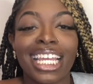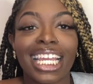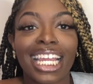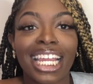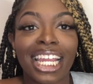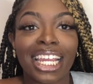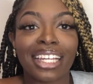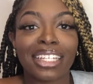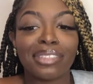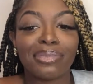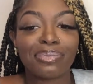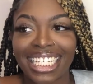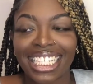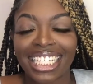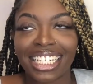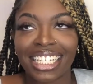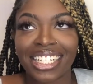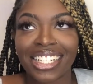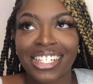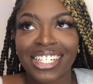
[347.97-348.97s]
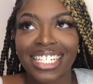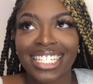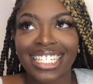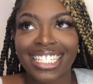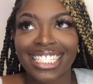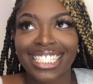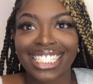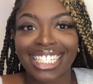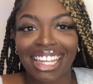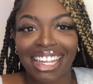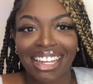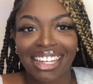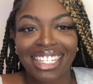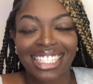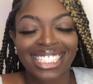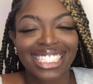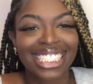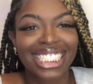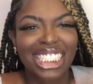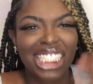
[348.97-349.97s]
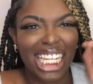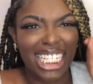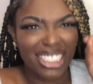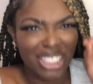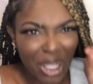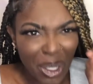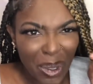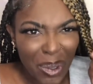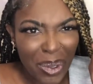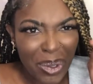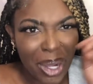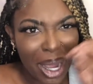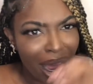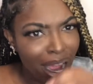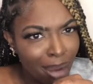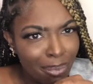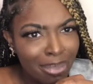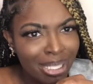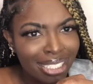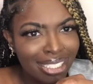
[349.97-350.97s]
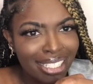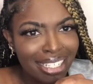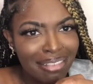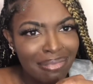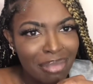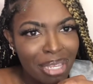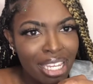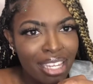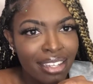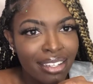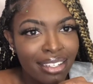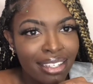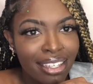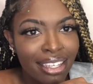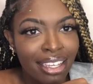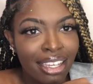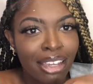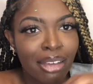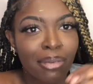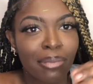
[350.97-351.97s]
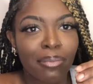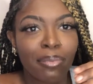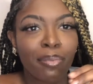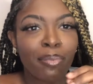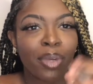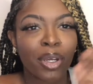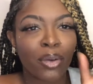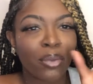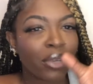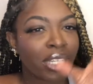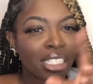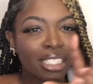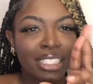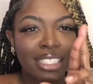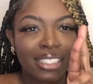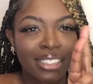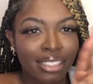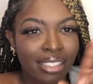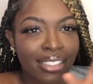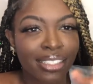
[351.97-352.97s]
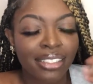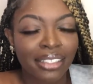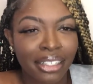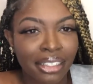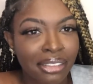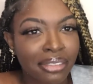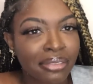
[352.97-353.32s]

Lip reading: And Kiera is like, she's like total opposite of me, but we just, you know.